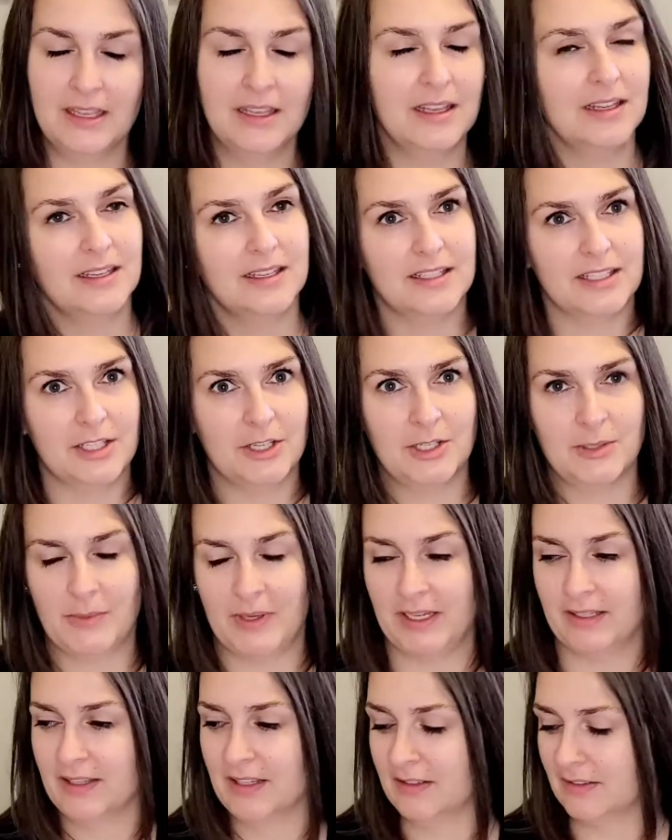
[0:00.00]
Excuse
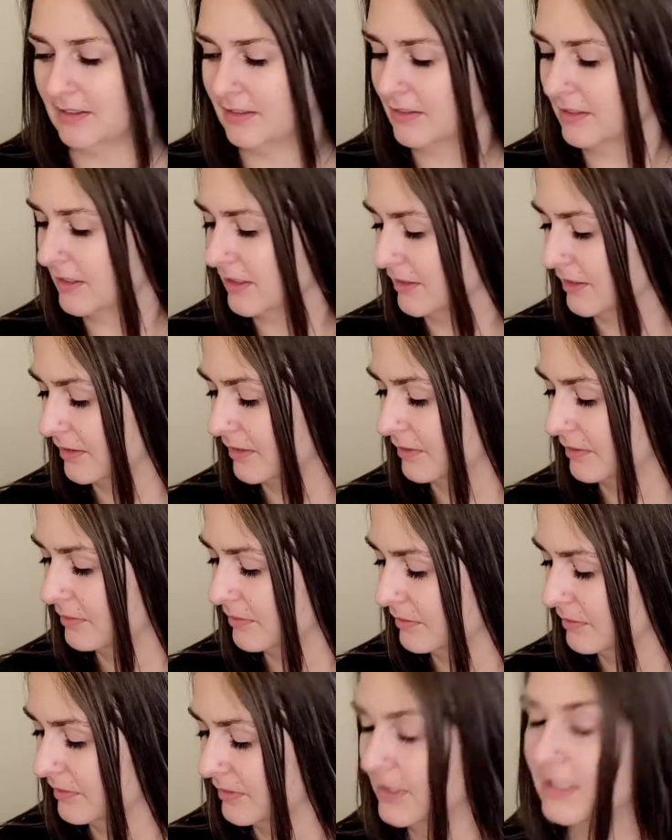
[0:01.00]
me, little
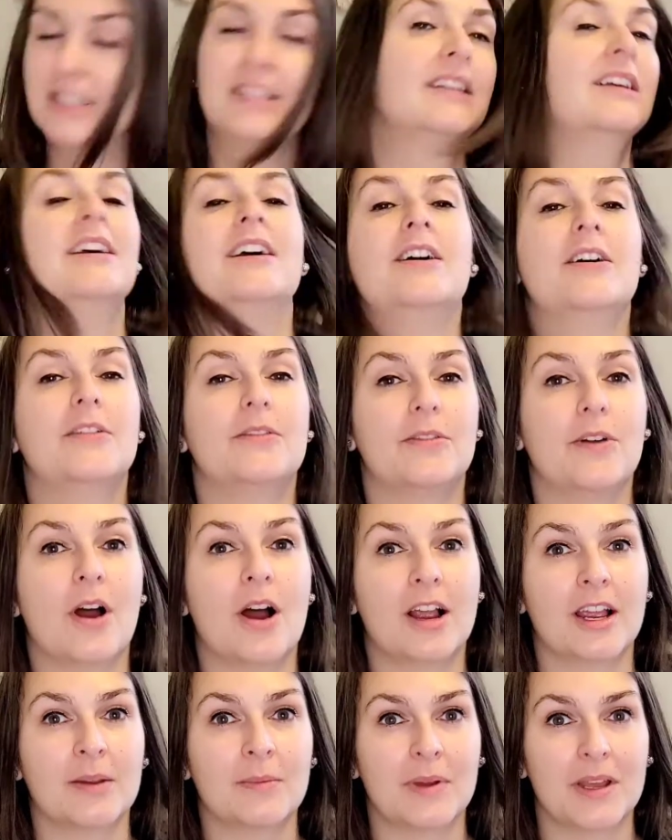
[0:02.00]
frog
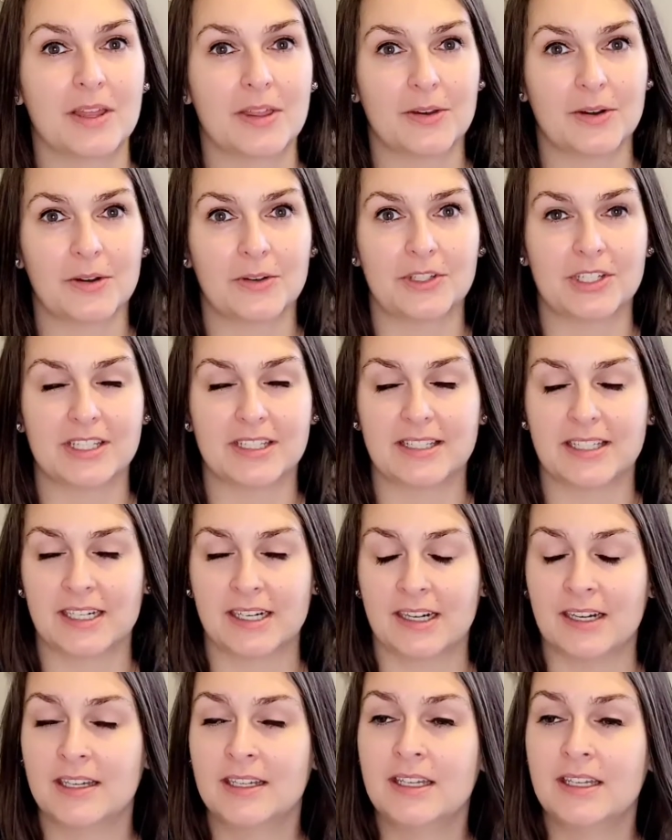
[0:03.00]
in my throat just there.